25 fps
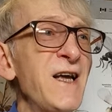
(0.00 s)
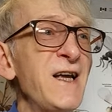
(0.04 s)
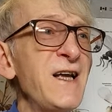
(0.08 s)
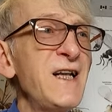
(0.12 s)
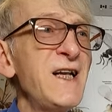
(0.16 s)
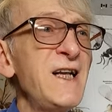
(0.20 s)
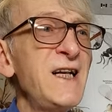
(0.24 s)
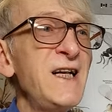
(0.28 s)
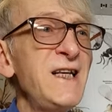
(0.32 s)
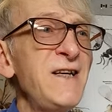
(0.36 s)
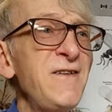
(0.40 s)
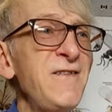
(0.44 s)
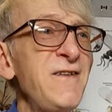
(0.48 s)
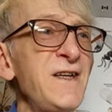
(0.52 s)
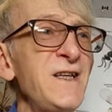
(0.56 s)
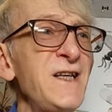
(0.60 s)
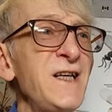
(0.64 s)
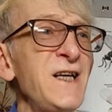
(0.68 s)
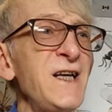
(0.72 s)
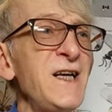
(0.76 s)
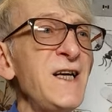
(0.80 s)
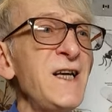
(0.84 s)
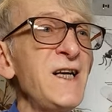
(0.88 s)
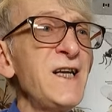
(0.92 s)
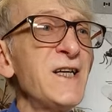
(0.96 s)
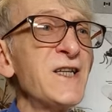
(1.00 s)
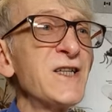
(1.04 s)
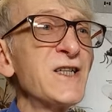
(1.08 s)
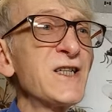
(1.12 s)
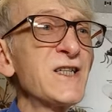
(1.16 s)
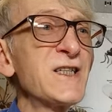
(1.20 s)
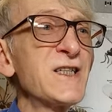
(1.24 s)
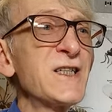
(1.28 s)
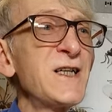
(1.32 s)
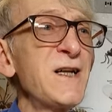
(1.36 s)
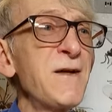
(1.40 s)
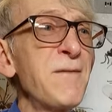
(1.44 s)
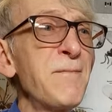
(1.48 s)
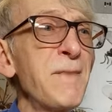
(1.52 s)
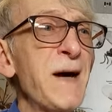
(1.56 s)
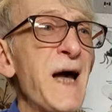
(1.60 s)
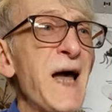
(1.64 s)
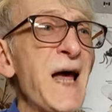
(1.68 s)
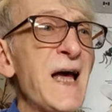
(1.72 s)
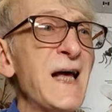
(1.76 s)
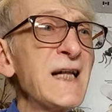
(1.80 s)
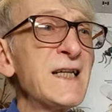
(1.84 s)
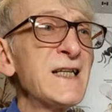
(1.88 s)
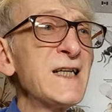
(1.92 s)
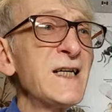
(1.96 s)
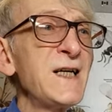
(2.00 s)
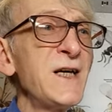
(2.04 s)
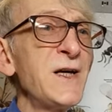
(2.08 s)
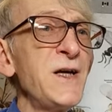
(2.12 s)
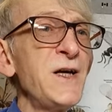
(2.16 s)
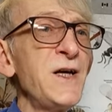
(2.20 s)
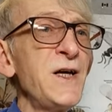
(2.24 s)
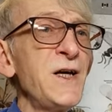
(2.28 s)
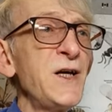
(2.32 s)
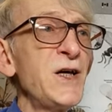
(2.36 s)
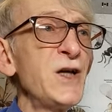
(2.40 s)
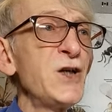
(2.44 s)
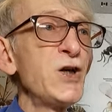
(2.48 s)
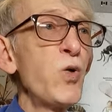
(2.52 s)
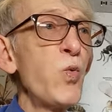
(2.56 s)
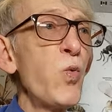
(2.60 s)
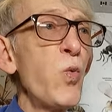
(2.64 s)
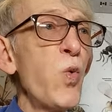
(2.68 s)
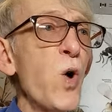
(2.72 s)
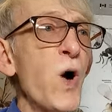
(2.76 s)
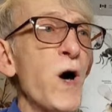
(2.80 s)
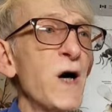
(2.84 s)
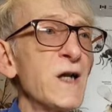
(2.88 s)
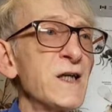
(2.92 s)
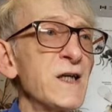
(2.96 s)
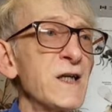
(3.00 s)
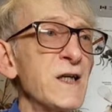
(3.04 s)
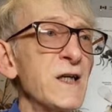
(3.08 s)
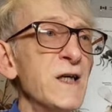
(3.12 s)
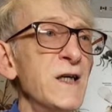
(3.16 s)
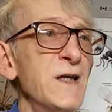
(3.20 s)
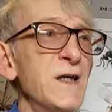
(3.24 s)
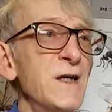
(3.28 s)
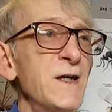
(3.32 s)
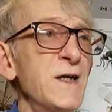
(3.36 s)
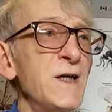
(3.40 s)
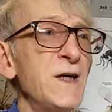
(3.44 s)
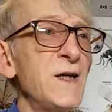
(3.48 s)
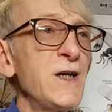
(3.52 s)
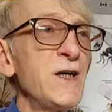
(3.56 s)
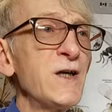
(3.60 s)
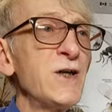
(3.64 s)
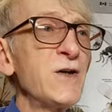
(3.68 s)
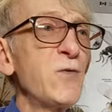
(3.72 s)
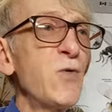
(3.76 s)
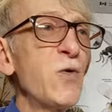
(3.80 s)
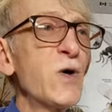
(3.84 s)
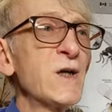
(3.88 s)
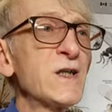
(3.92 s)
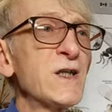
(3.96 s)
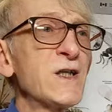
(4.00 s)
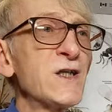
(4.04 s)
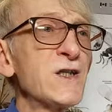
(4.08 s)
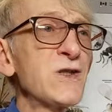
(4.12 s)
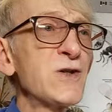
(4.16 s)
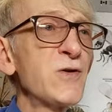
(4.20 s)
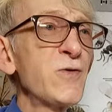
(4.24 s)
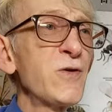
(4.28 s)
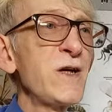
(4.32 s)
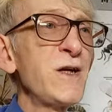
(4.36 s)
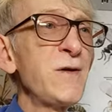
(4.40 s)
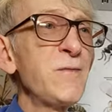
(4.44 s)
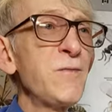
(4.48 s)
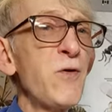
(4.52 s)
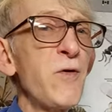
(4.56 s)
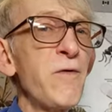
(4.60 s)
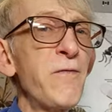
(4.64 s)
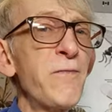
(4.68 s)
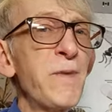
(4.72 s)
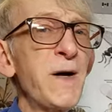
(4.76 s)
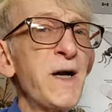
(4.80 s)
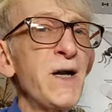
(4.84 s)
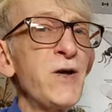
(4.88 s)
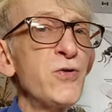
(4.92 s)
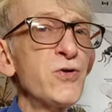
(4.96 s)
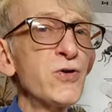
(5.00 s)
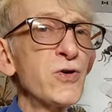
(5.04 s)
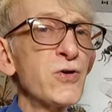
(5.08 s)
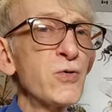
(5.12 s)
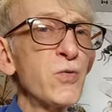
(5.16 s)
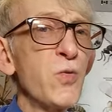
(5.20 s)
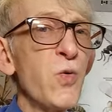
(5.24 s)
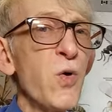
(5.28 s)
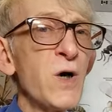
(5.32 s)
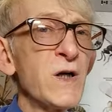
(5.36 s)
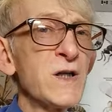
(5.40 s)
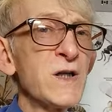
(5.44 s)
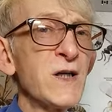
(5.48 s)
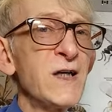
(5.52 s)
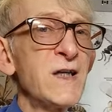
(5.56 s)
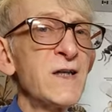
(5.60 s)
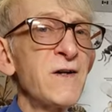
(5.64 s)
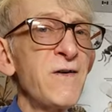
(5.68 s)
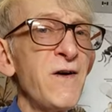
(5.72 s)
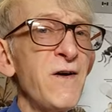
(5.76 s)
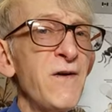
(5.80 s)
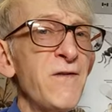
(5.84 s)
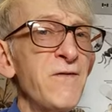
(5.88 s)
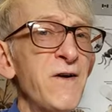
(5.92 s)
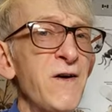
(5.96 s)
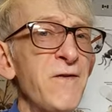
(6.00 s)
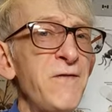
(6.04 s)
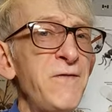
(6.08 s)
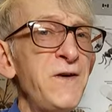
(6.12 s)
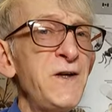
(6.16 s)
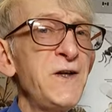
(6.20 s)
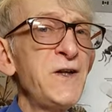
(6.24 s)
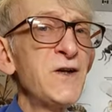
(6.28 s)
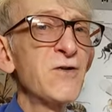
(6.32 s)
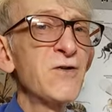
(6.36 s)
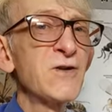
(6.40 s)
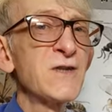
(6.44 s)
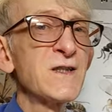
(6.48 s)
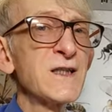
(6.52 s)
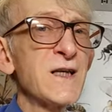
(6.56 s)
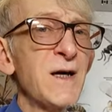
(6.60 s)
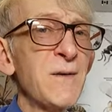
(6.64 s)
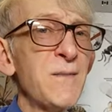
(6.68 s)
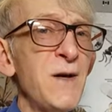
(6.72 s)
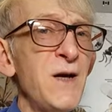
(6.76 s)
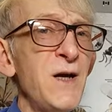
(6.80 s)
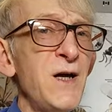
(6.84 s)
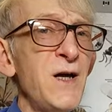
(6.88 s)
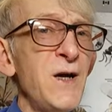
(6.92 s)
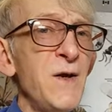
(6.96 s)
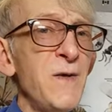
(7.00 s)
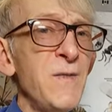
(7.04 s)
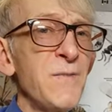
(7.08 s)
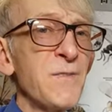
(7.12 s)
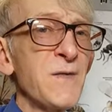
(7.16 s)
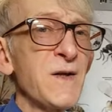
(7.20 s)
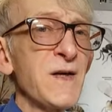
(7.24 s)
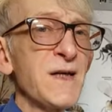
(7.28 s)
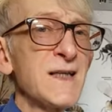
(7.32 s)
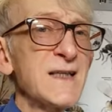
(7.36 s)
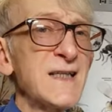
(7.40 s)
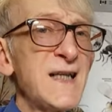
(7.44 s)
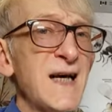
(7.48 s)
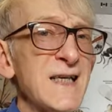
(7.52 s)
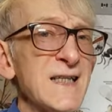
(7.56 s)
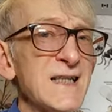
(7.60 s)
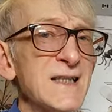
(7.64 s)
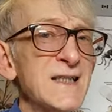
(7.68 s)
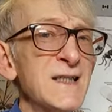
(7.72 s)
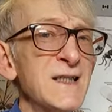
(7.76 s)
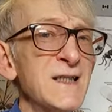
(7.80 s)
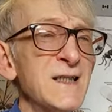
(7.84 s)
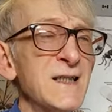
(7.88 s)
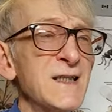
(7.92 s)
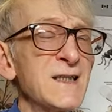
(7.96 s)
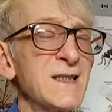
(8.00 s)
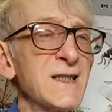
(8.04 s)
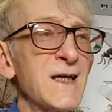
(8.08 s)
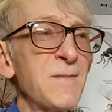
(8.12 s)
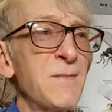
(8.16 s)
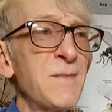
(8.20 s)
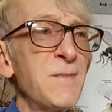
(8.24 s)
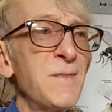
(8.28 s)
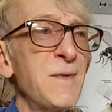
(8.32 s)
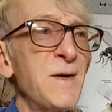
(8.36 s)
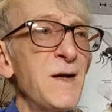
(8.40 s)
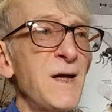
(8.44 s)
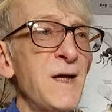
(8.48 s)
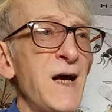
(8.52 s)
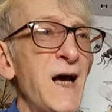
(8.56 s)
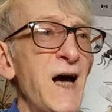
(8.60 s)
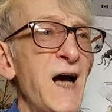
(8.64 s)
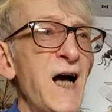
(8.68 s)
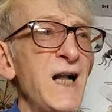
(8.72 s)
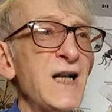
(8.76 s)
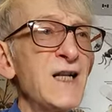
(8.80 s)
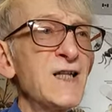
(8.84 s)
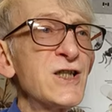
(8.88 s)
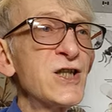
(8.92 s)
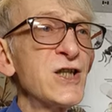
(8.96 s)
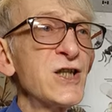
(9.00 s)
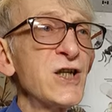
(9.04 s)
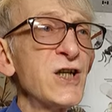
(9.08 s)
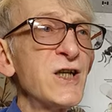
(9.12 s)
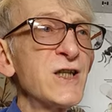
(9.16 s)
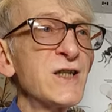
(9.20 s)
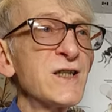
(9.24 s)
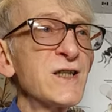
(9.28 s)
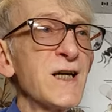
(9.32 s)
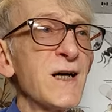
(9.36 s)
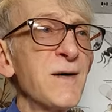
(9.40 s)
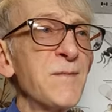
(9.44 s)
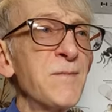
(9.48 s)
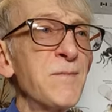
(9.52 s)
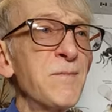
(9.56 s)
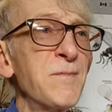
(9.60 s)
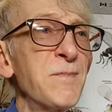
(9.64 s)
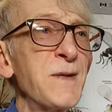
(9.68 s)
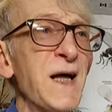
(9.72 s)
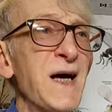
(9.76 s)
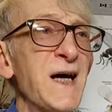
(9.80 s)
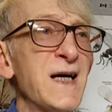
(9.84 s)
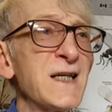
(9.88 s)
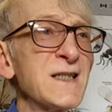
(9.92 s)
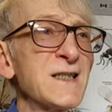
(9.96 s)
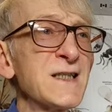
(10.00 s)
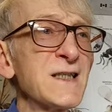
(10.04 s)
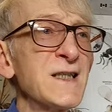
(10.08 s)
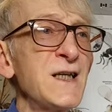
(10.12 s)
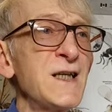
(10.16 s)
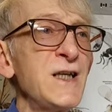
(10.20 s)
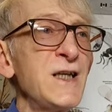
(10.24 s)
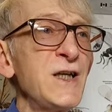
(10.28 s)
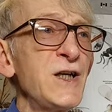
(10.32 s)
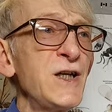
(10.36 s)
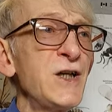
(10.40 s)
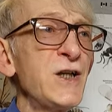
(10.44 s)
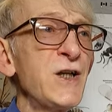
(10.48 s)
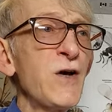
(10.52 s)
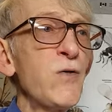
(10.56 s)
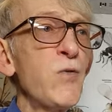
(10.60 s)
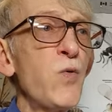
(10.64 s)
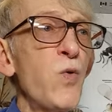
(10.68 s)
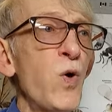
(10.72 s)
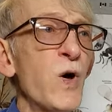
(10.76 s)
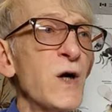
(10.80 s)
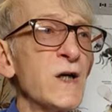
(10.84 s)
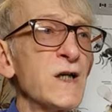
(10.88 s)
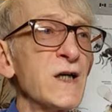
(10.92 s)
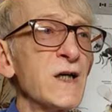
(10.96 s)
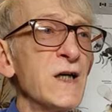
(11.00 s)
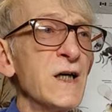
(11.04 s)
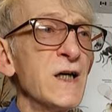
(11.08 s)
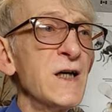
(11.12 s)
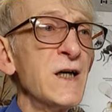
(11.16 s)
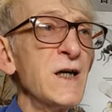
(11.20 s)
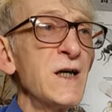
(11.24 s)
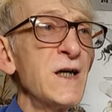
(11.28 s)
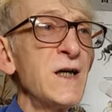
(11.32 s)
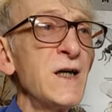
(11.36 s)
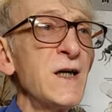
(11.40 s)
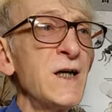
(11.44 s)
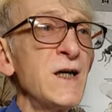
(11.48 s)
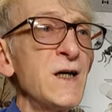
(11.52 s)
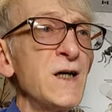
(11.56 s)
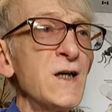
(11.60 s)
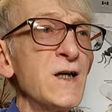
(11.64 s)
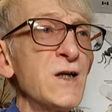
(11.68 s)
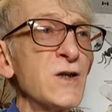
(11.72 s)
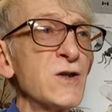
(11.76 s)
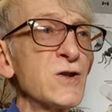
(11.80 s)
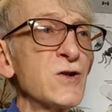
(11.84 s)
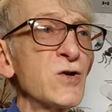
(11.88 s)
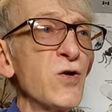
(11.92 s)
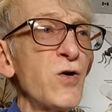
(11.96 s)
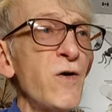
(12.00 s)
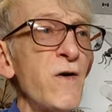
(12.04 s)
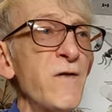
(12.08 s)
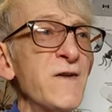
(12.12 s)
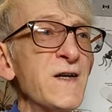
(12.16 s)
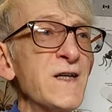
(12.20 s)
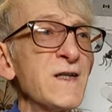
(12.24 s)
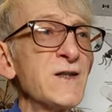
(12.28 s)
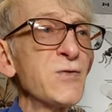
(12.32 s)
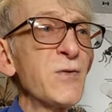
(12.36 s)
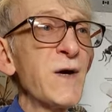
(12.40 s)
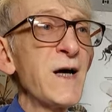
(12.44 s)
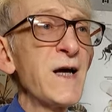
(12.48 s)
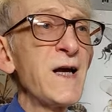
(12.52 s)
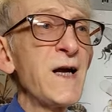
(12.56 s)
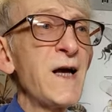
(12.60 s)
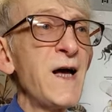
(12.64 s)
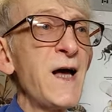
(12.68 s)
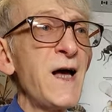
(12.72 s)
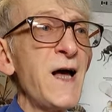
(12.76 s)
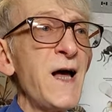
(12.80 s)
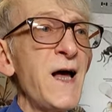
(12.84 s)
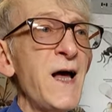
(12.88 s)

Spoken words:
living just in a mad, in a water stream with polluted water, and they're feeding on some dust, some algae and some plants in the water. So that's why